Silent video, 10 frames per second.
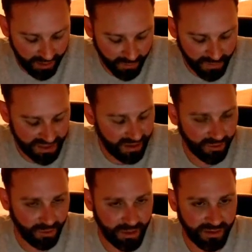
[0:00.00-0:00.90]
could
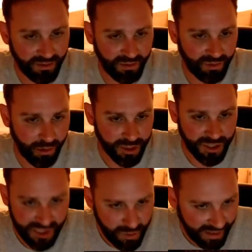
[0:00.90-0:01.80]
potentially discharge
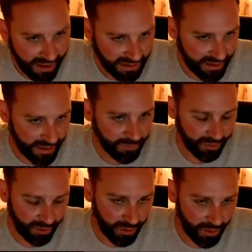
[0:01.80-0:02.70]
2,000 amps of
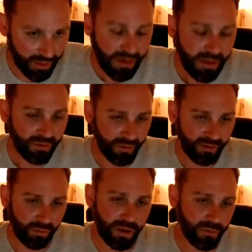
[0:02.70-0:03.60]
current. So
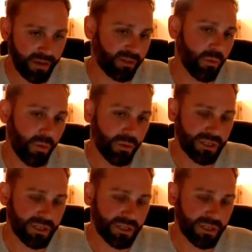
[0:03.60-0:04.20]
that's why it makes more